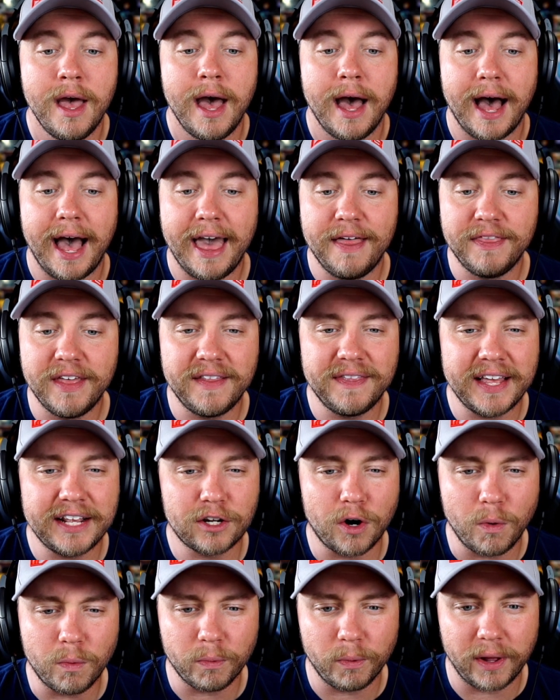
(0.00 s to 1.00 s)
And then they
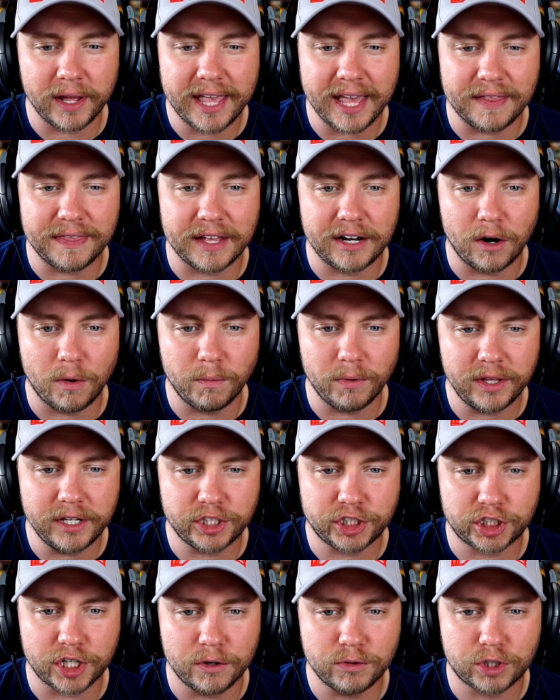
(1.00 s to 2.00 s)
don't, again, they don't really
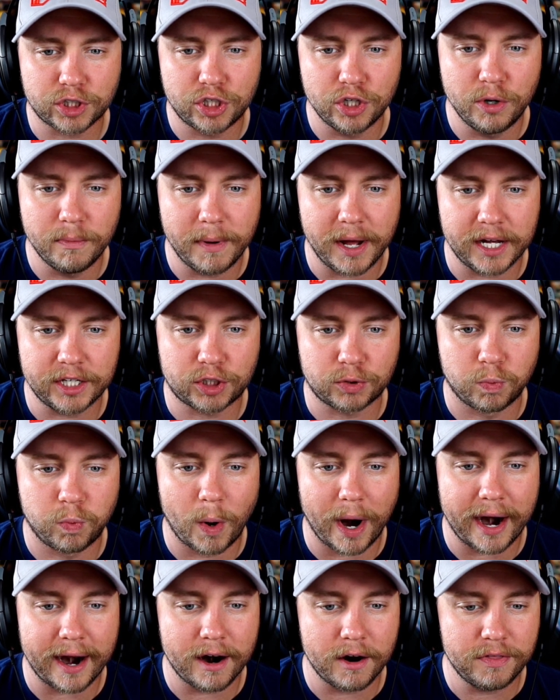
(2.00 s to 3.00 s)
show too much
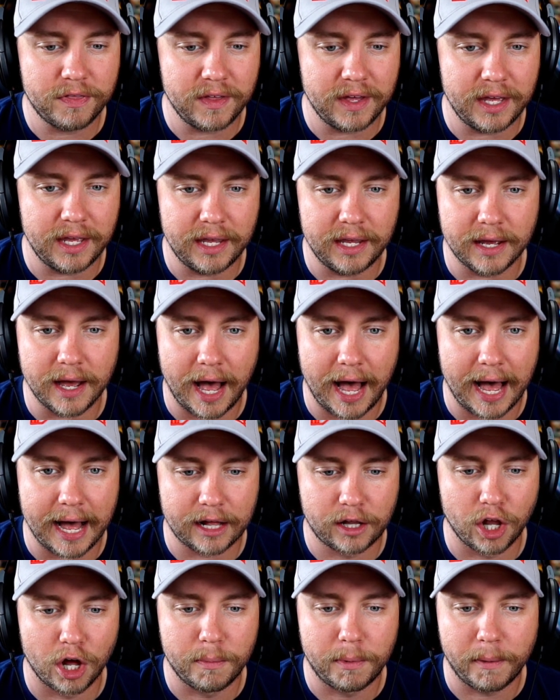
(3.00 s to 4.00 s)
where the uh,
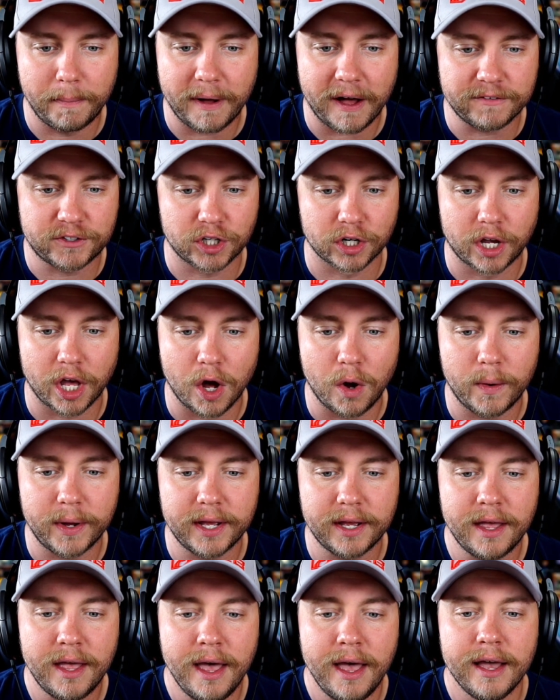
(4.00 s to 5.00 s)
global buffs are
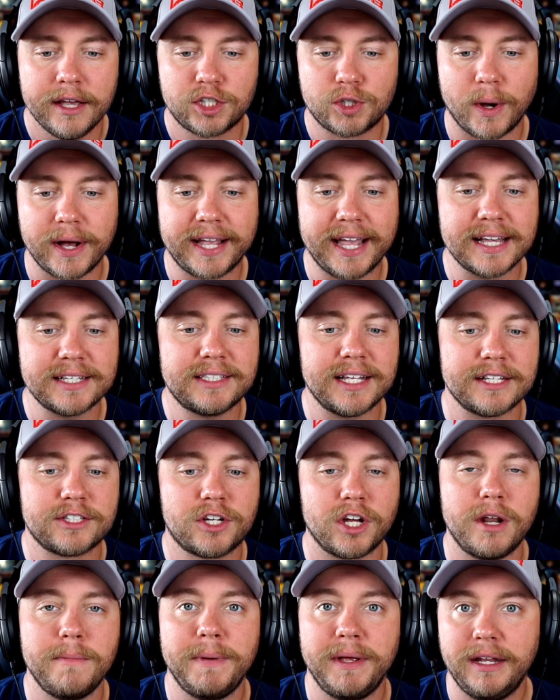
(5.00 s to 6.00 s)
going. So I guess that's
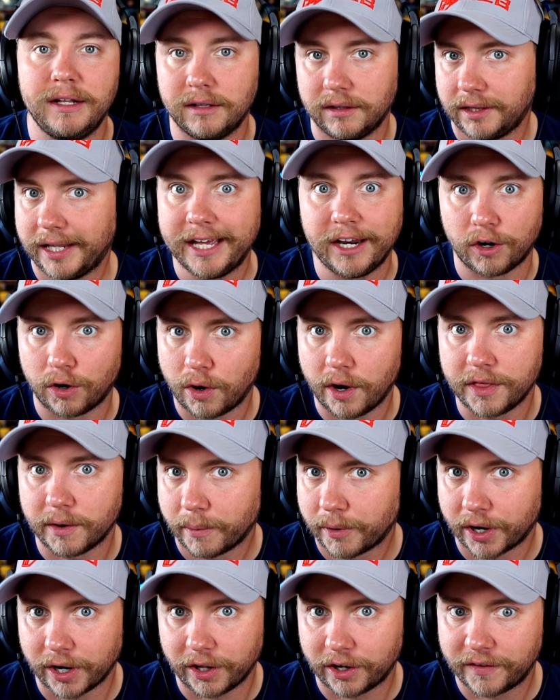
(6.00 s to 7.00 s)
going to be later on that
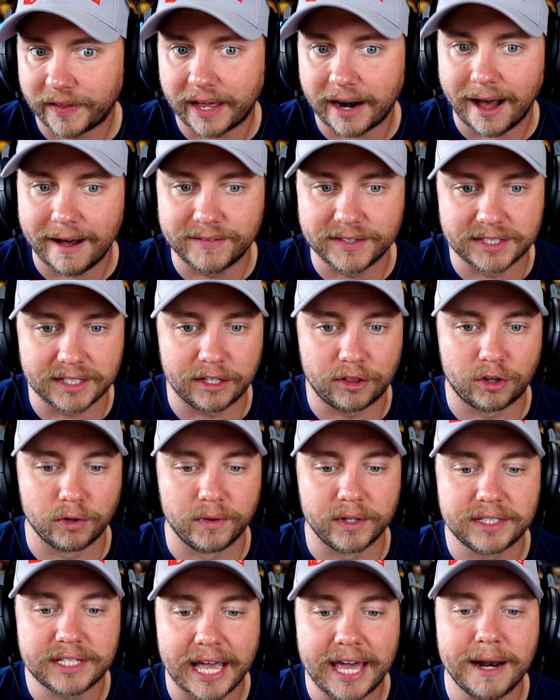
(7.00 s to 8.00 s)
we're going to learn that, obviously, through
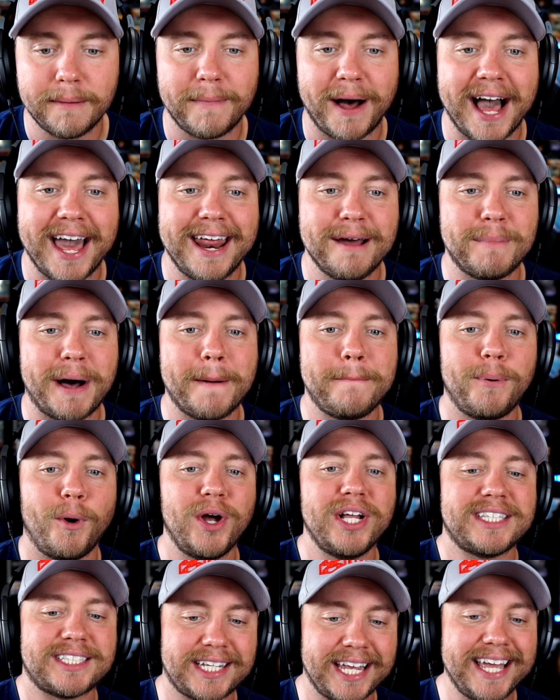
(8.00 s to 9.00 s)
the data mine. And my
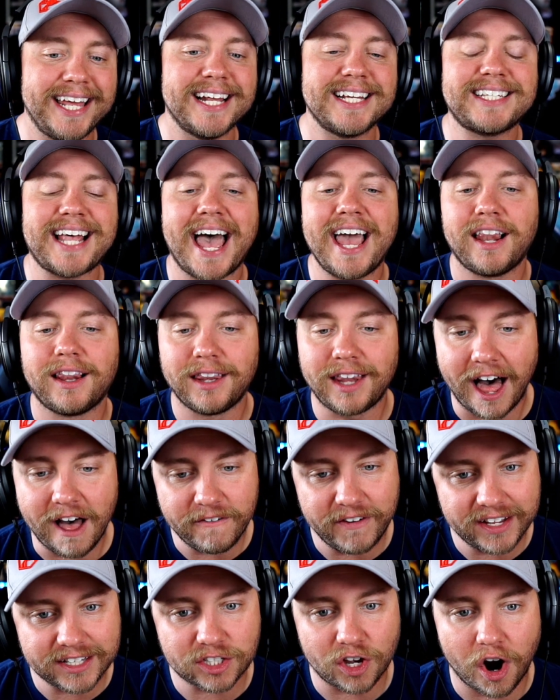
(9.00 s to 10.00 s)
boy Tidus, I
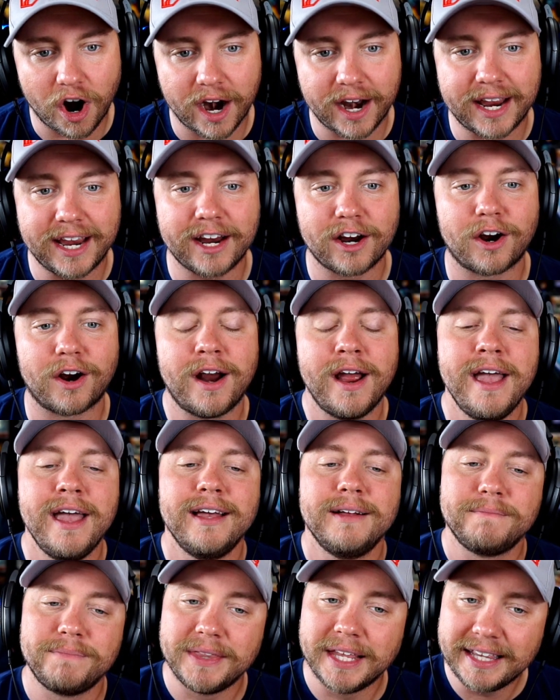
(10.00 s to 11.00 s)
love his art here.
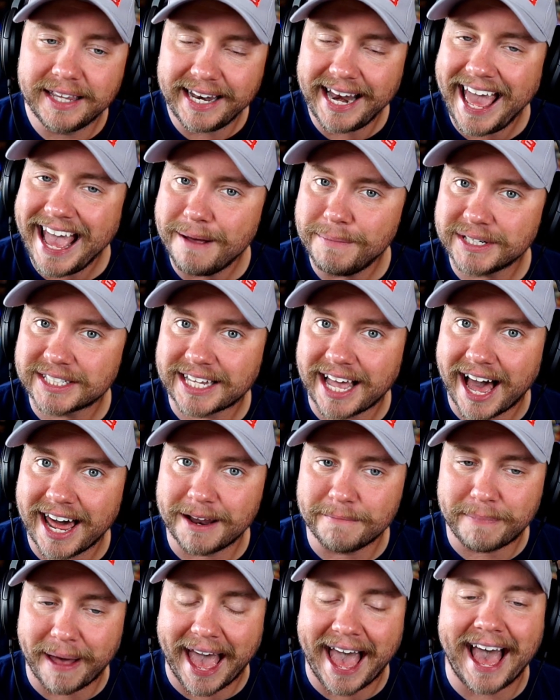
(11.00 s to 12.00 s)
The name is
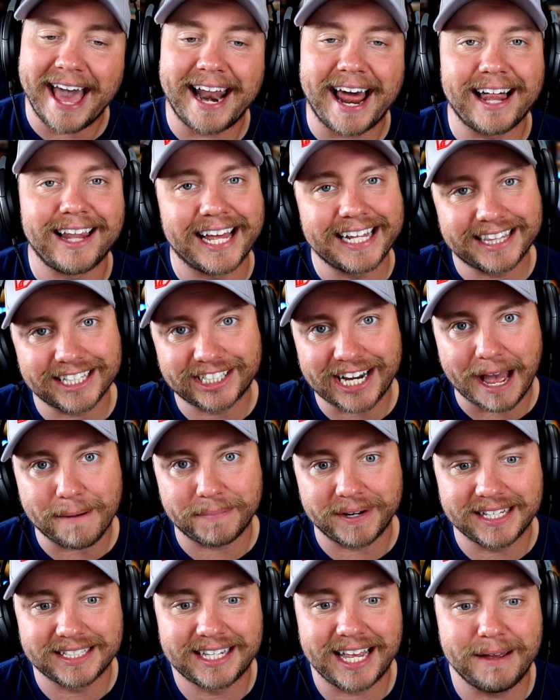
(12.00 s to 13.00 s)
kind of bad. I like the
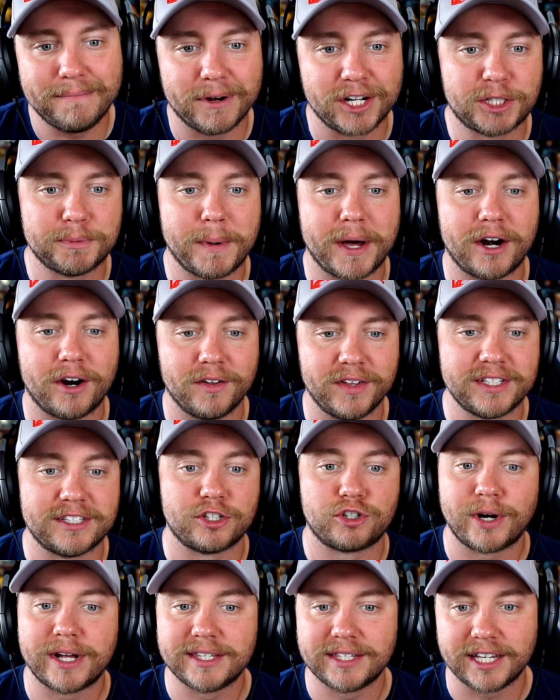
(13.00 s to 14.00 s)
Japanese name much better, at least
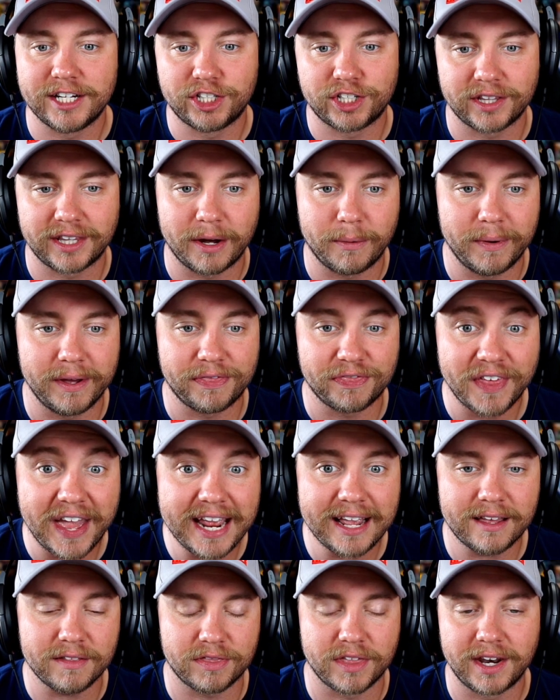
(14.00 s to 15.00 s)
the translation that we
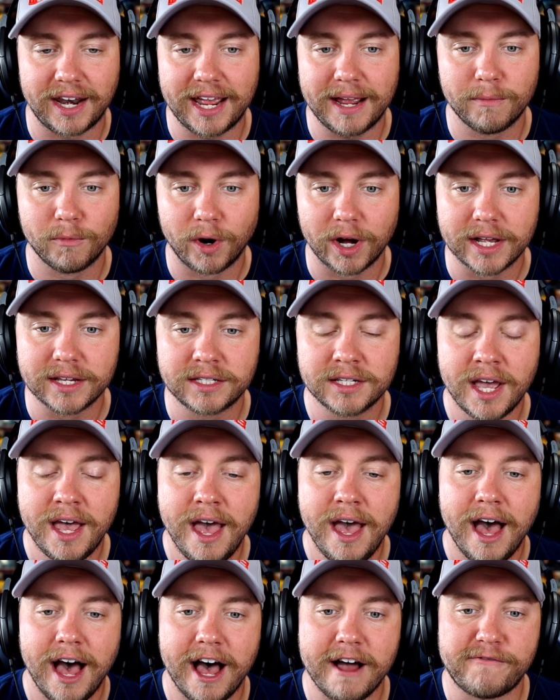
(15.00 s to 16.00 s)
think the name was
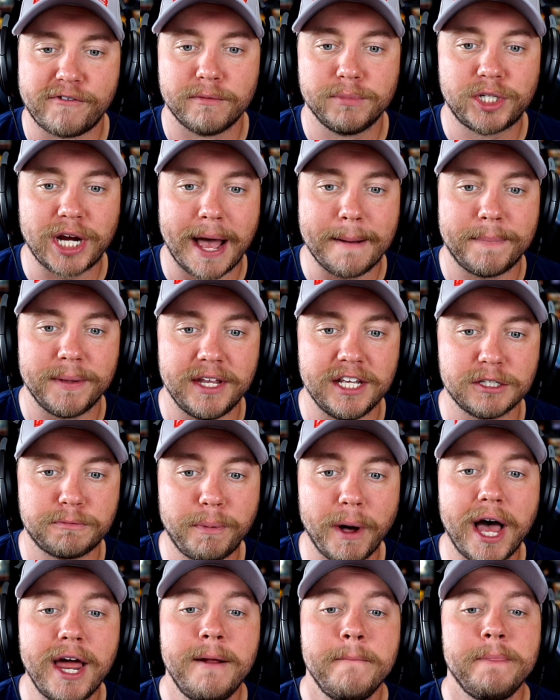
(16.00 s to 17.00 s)
uh, from Japanese.
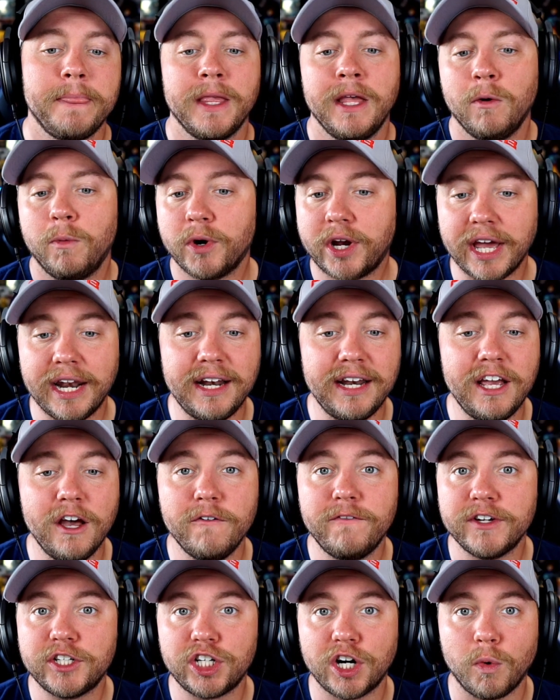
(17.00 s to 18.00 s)
But we're getting
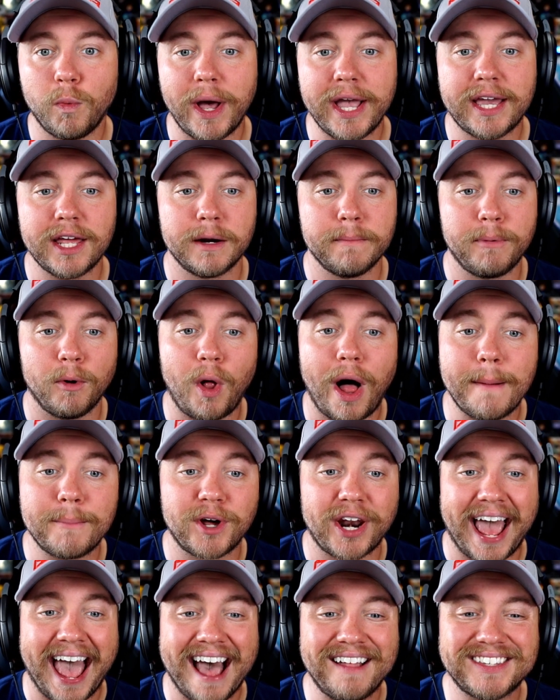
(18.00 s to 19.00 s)
Neo Vision Awakenable. I'm
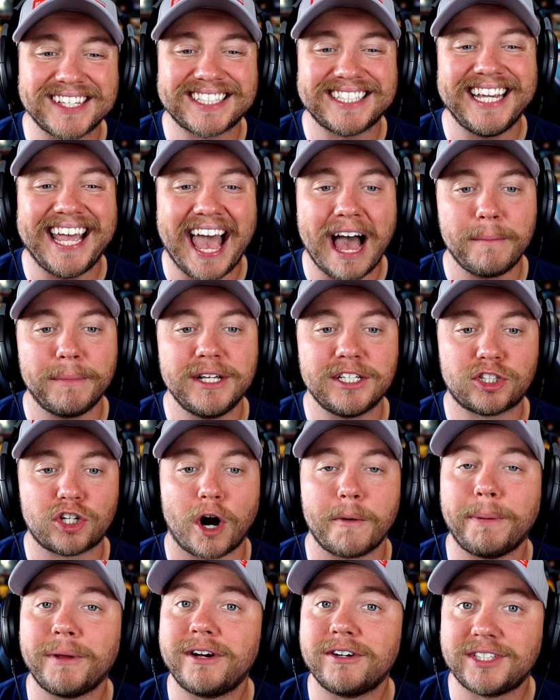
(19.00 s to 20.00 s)
going to have to see how many
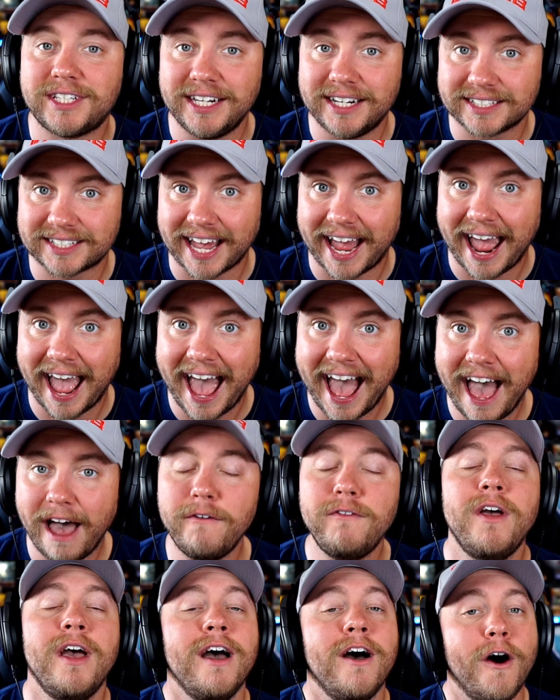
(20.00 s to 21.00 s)
Star Player Tidus I
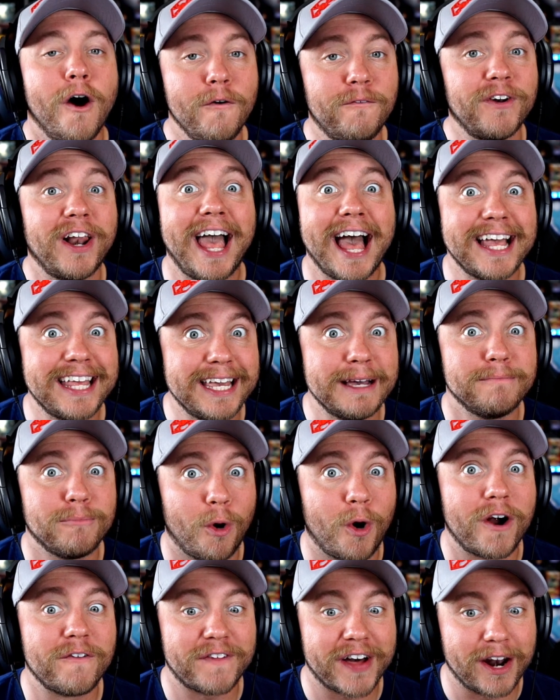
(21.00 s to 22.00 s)
have. Hopefully I can get
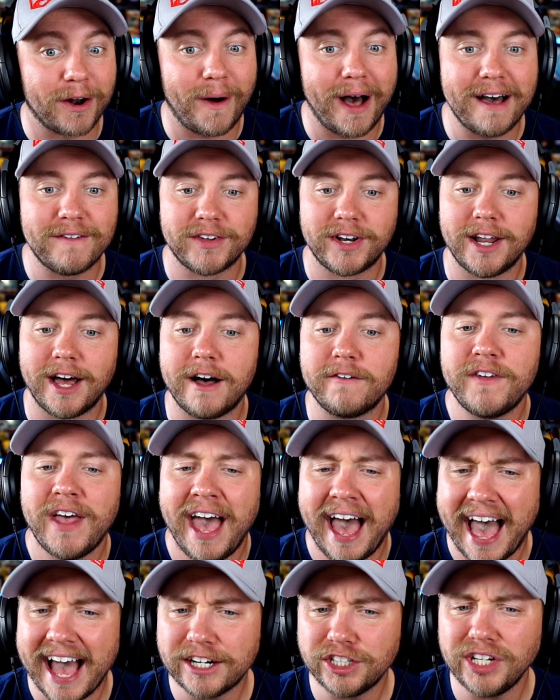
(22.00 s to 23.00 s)
more if I don't have enough.
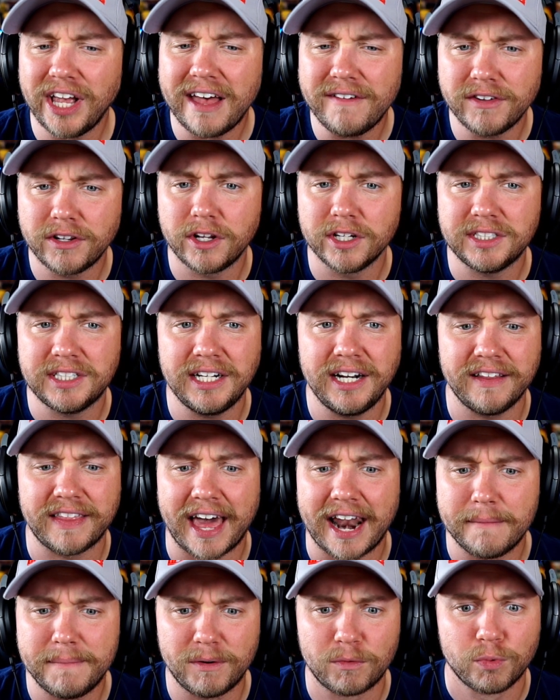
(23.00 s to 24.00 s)
Actually, I haven't looked into
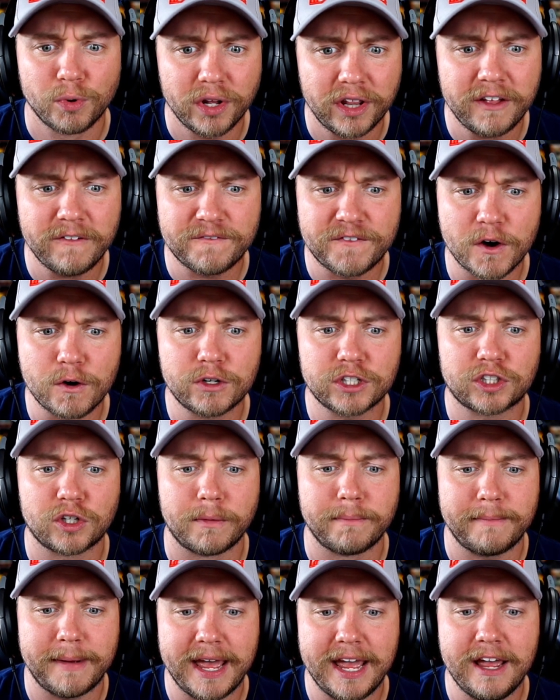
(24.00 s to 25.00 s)
that. I've been really focused
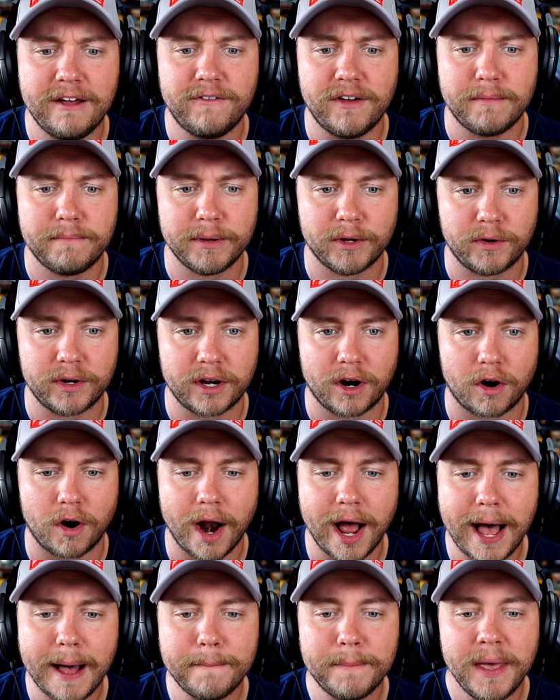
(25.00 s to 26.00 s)
on Maeve and building
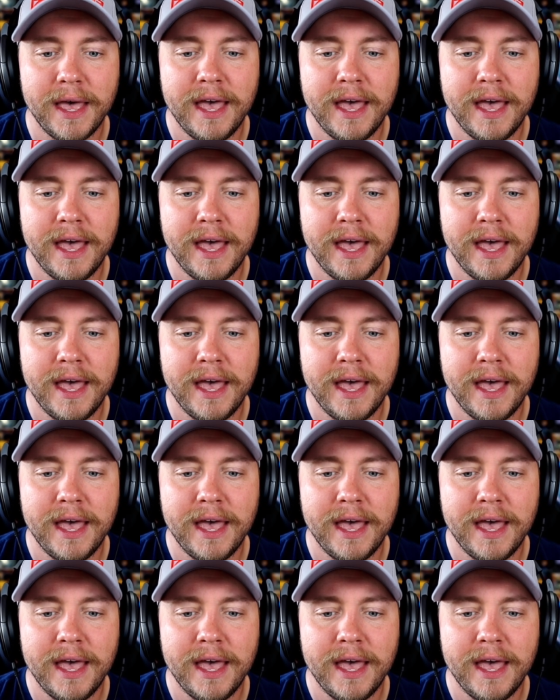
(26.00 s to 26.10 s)
her up.